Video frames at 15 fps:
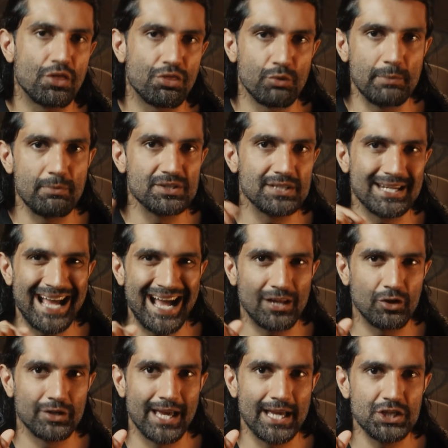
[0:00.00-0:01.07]
3%
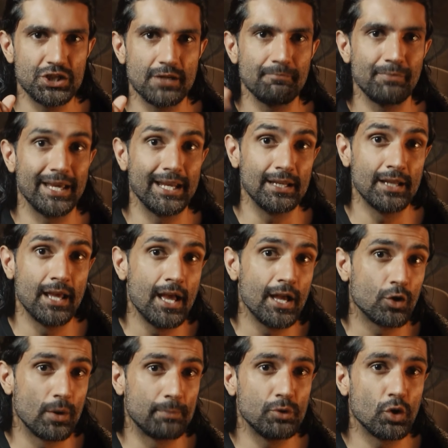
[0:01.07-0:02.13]
allocation in
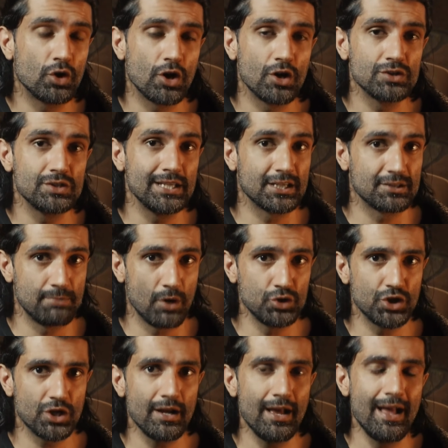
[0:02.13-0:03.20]
cryptocurrency exposure.